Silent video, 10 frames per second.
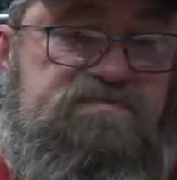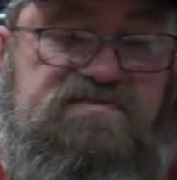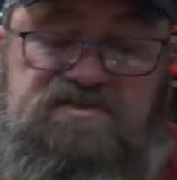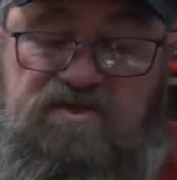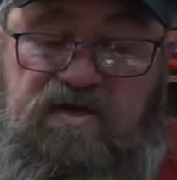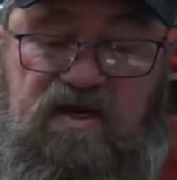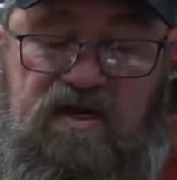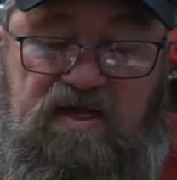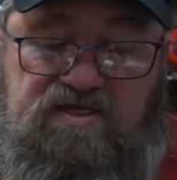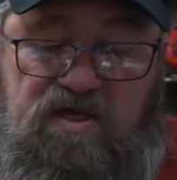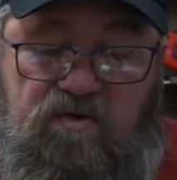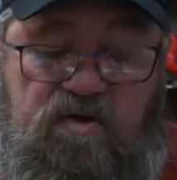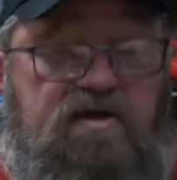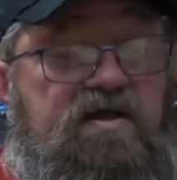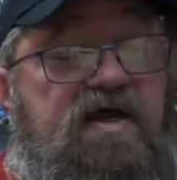Still got a lot to go
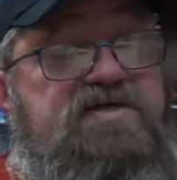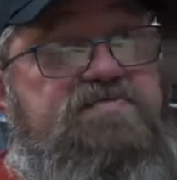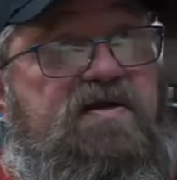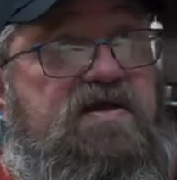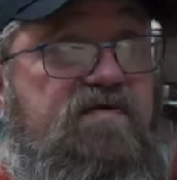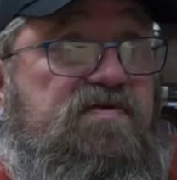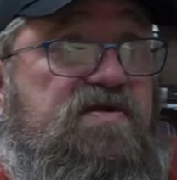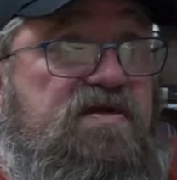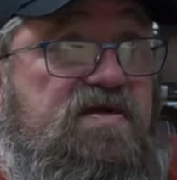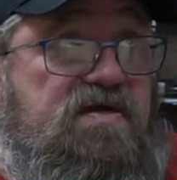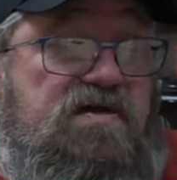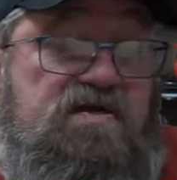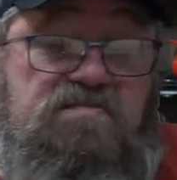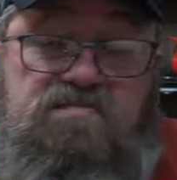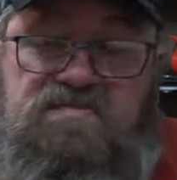on it. I expect to have it
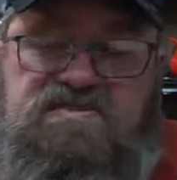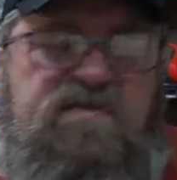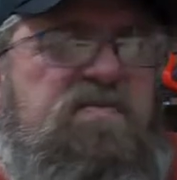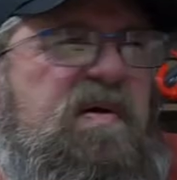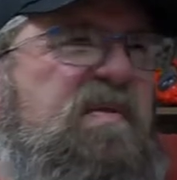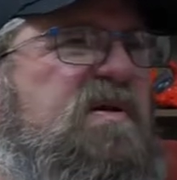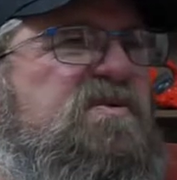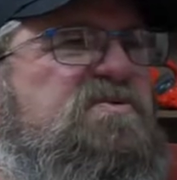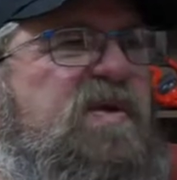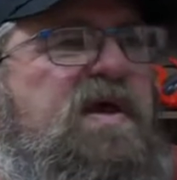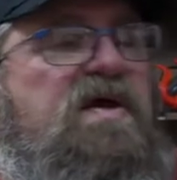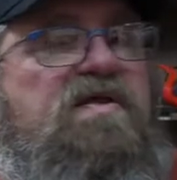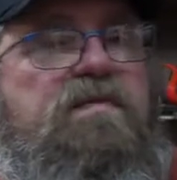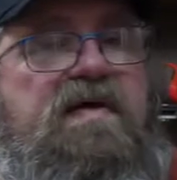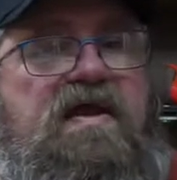done, except for maybe a little tweaking
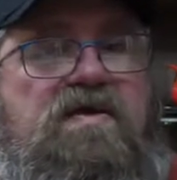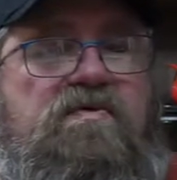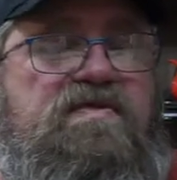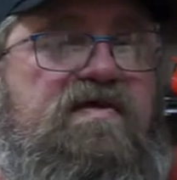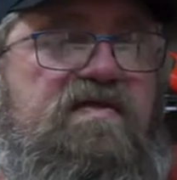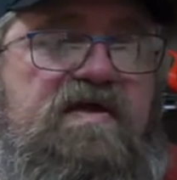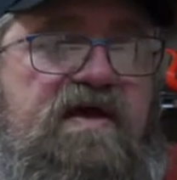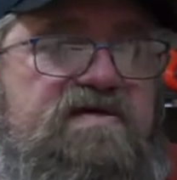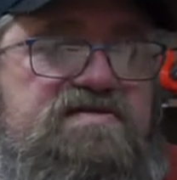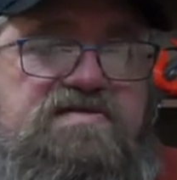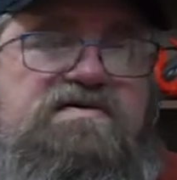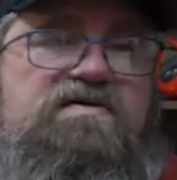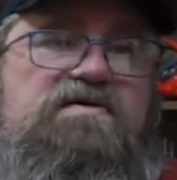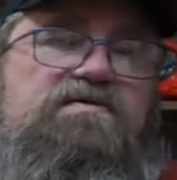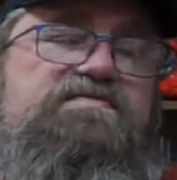on the painting within the next
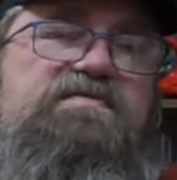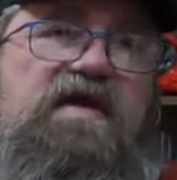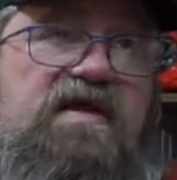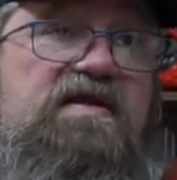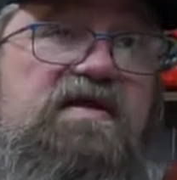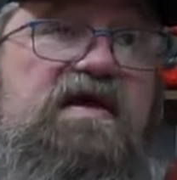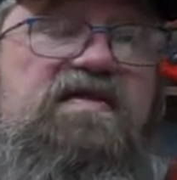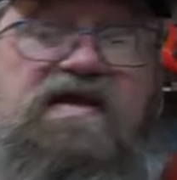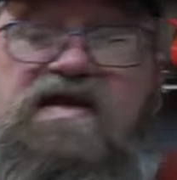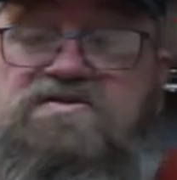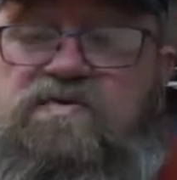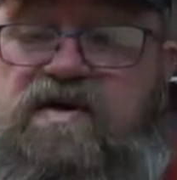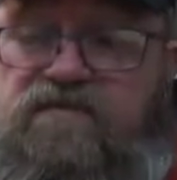in the next week